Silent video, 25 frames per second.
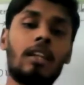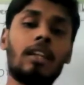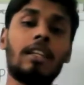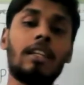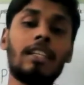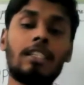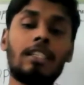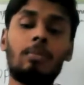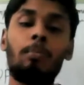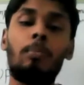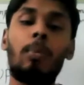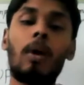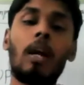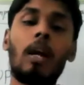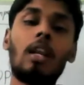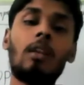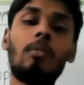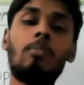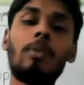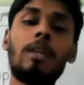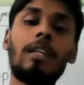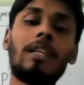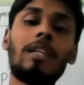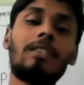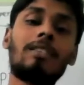its
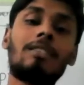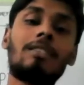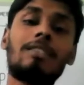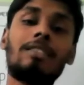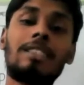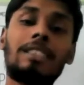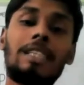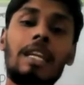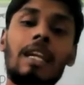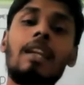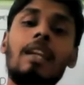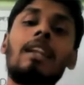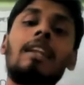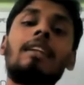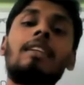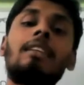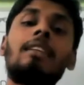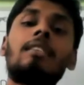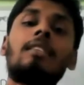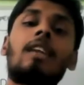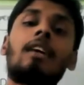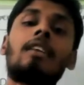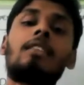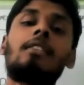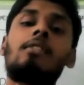bulb is still
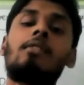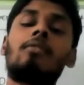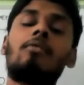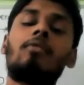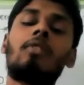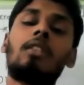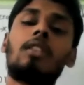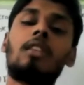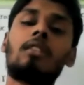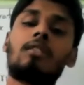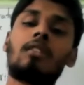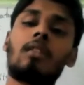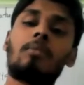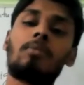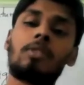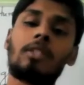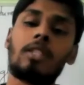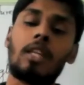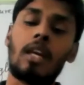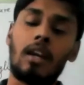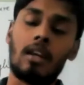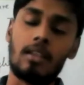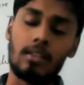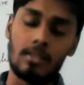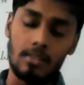in touch with the
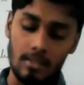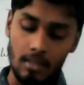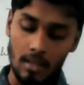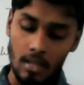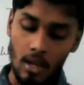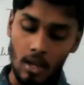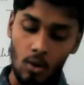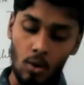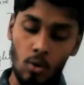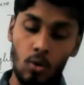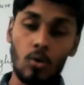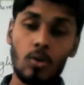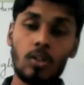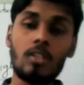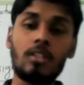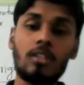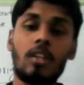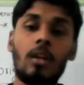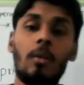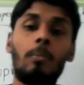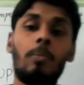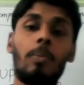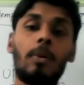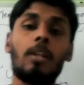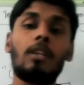substance whose
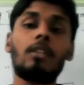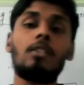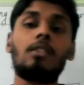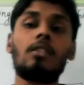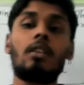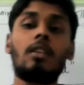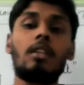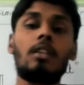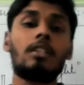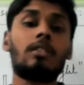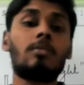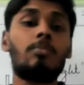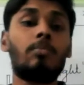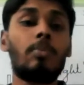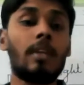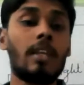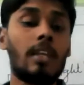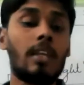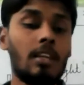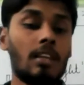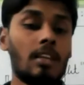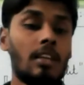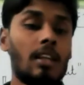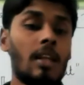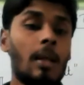temperature is
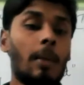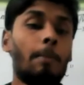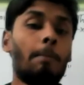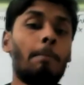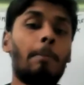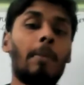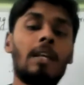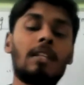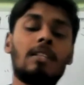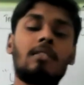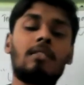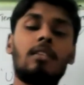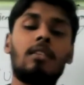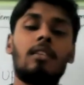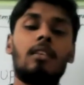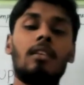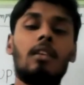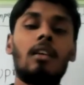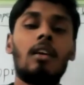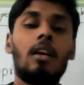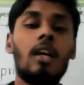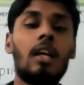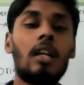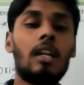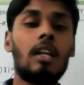being measured.
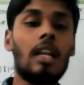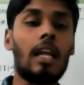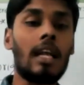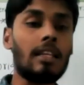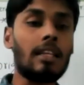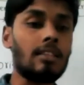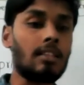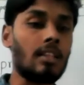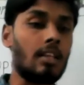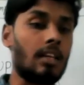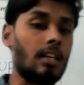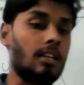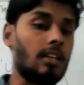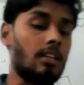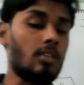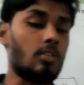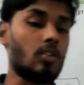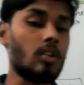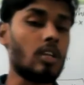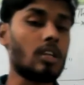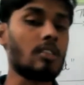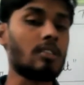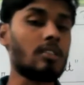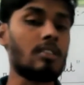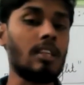Like that, you
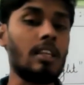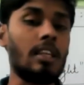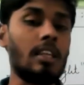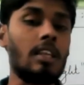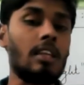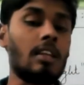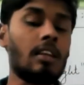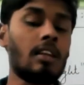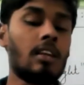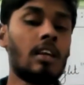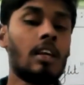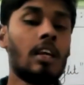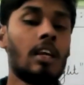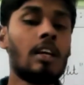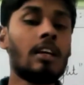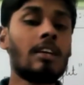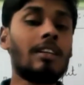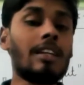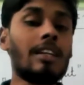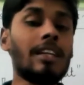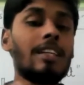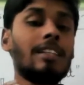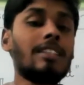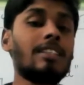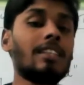can see,
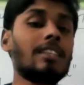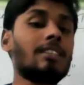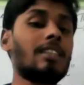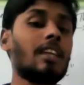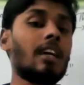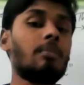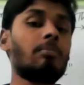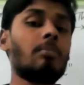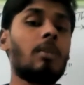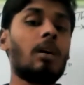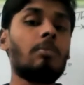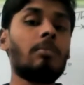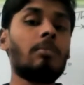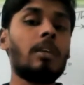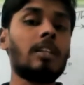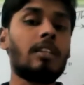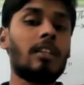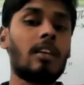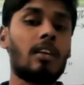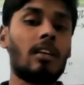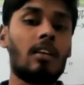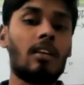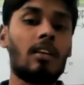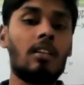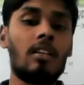read the
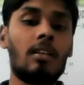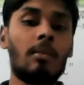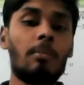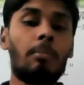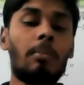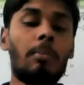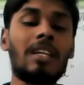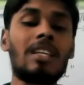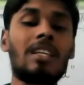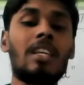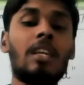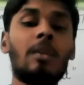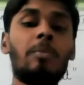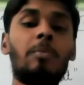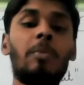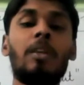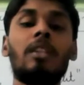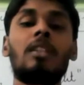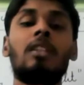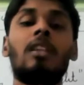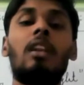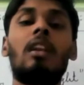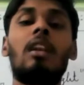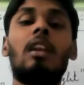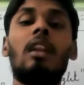thermometer by
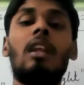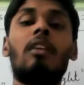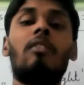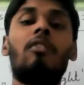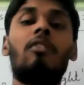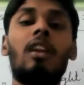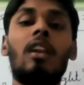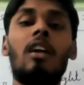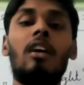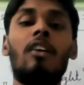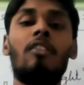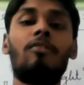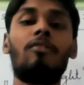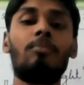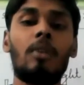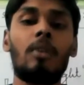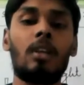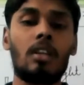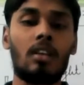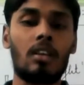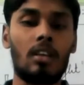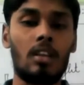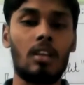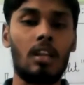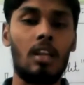keeping the level of
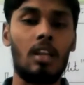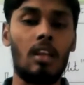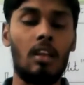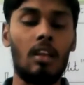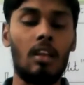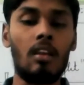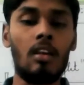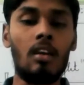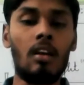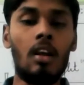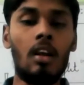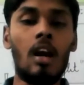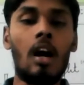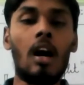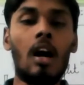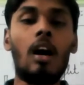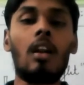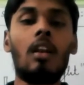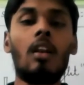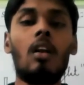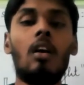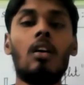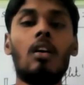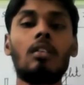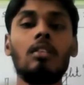mercury
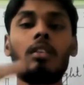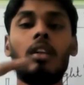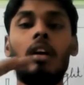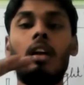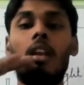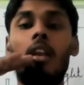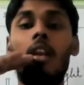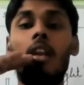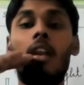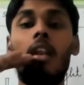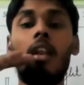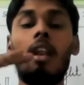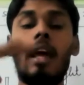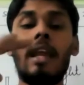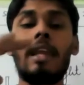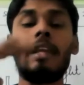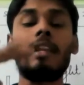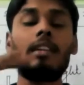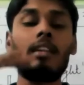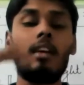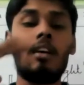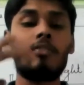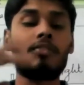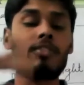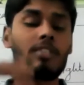along the
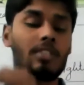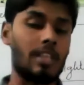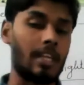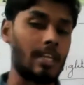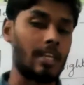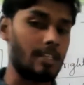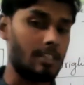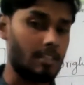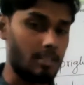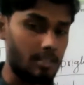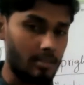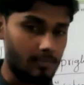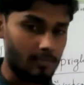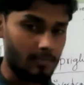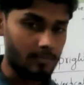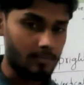line of sight.